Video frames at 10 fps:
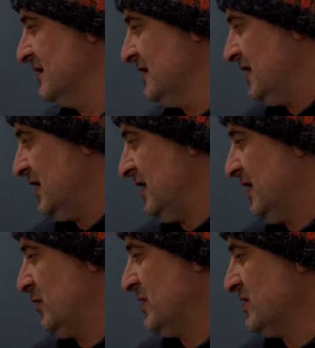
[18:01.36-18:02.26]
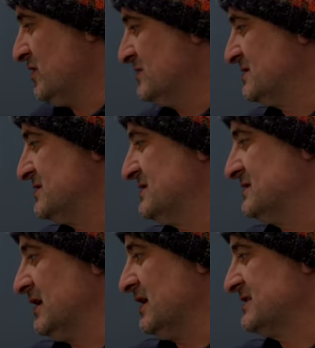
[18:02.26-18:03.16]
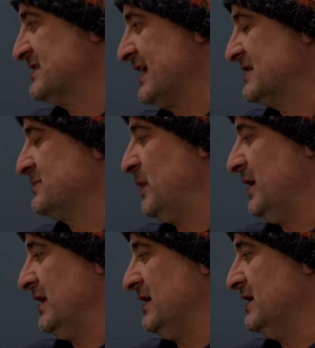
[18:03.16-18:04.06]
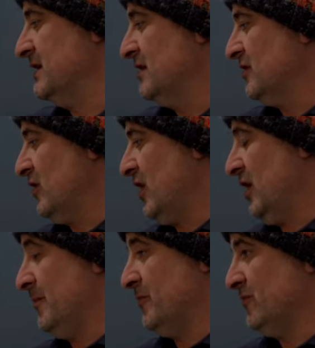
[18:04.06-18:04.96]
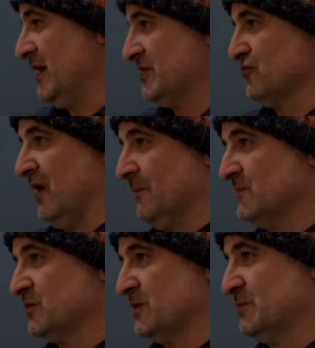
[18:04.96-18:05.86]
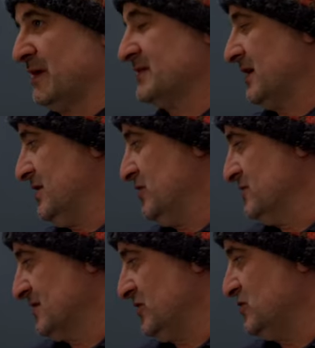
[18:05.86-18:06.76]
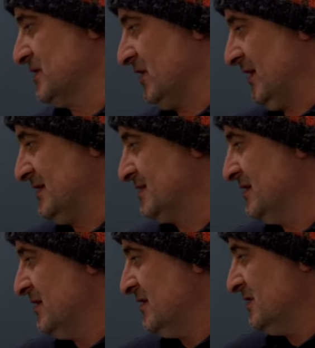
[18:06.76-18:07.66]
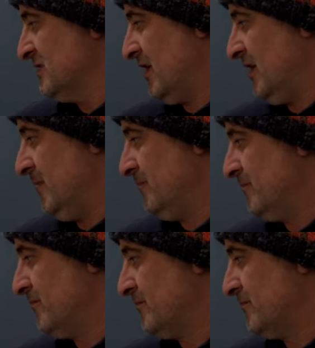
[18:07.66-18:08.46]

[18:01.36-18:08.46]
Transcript: Okay. Uh, we use uh, C S P um, rear drums which basically use utilise um,